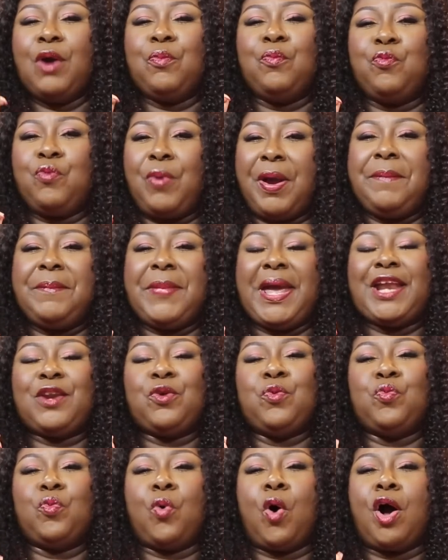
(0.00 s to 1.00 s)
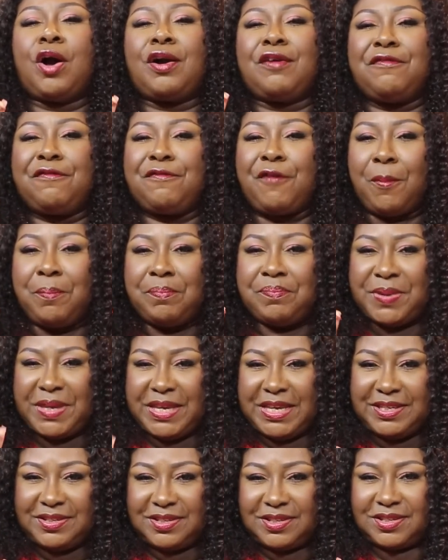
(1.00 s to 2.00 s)
a women walk for
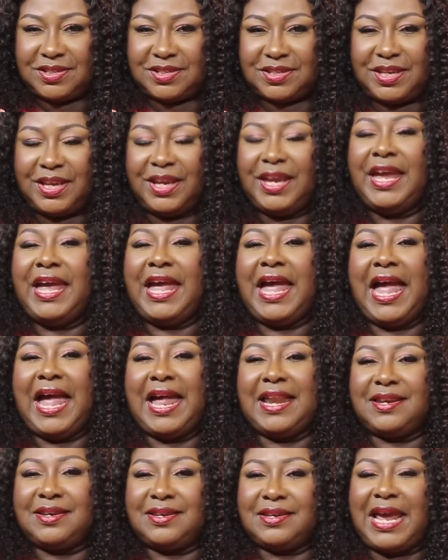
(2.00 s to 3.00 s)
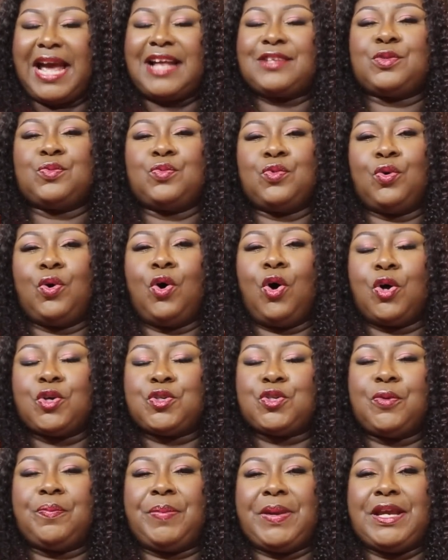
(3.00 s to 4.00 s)
peace. And that will
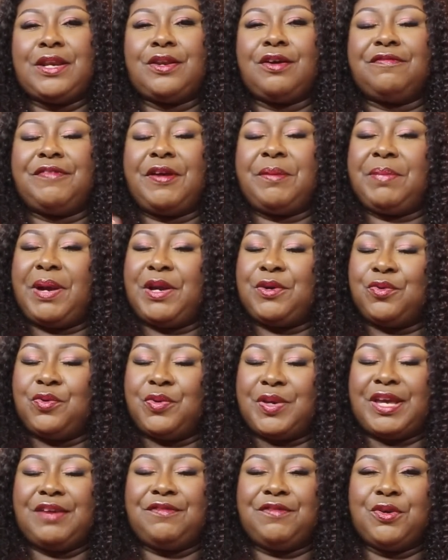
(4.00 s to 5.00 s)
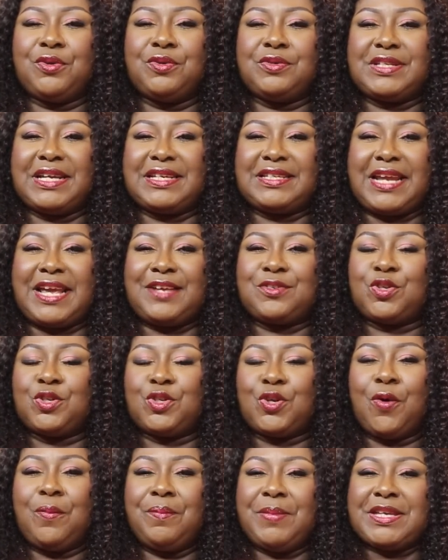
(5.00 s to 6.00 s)
also be in November, and we'll give you the day. So
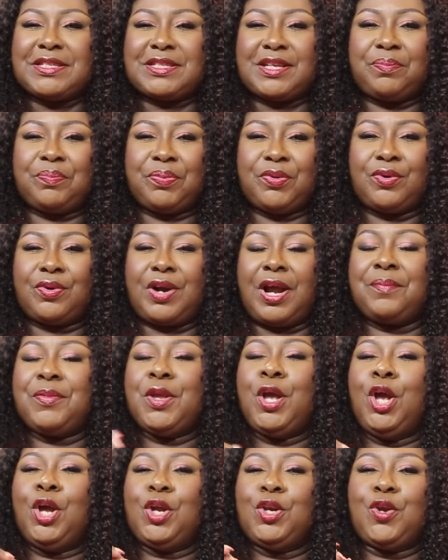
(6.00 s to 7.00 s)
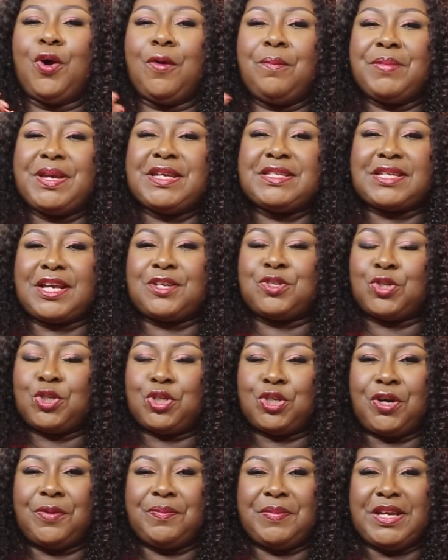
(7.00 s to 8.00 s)
don't miss the program. Don't miss our
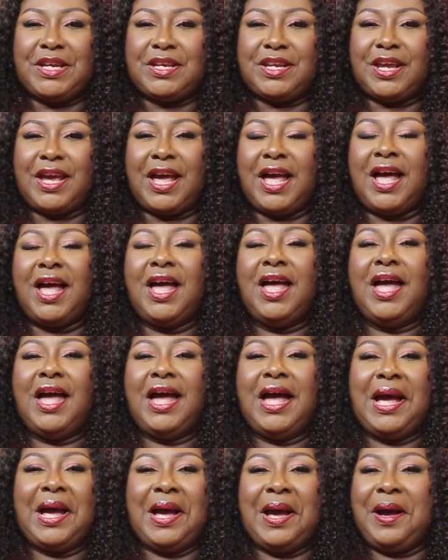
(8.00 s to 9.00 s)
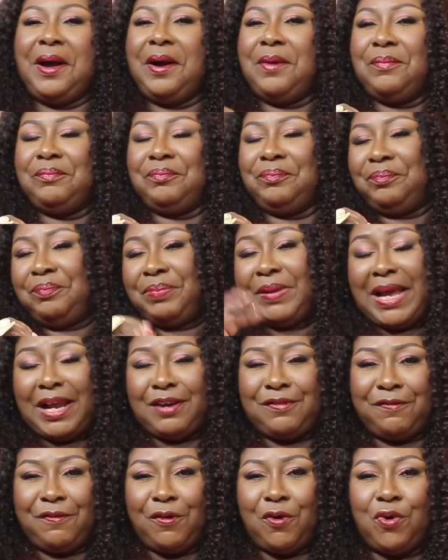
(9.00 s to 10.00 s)
social media
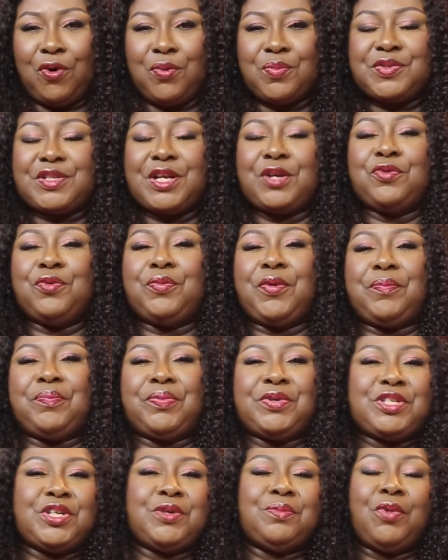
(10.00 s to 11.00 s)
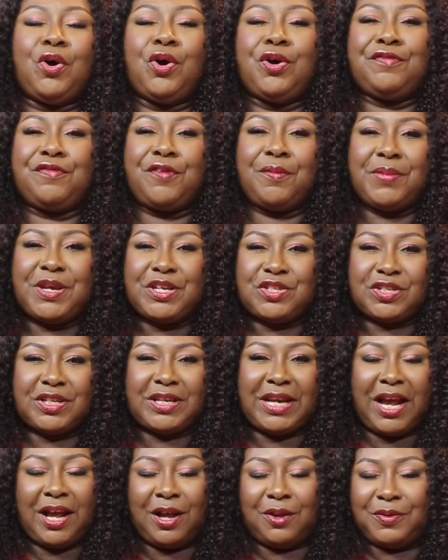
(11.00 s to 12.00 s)
platforms, and we'll be putting more
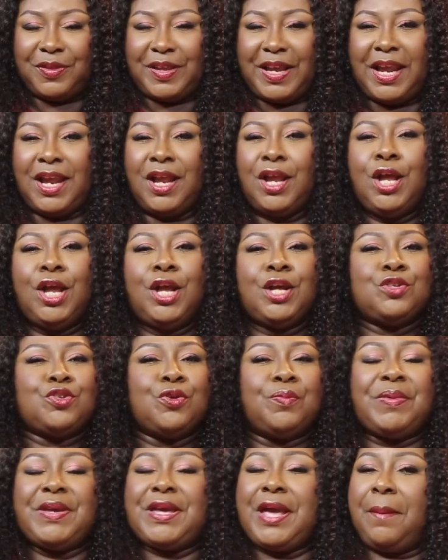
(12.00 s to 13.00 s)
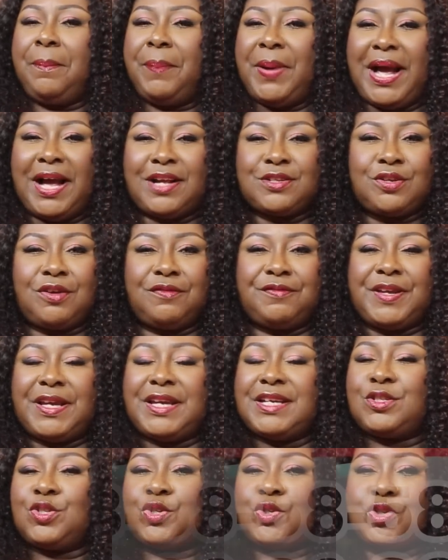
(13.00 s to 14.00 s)
information out there. To be a part of
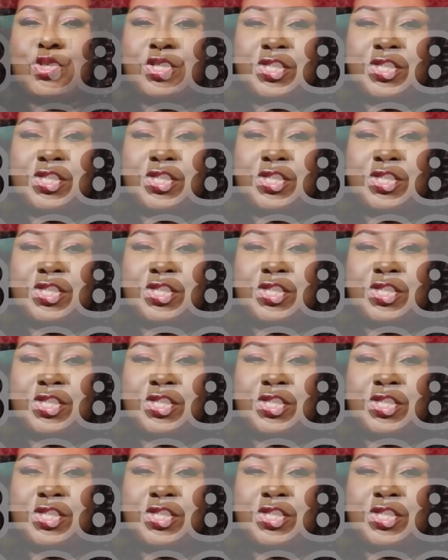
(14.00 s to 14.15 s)
it, to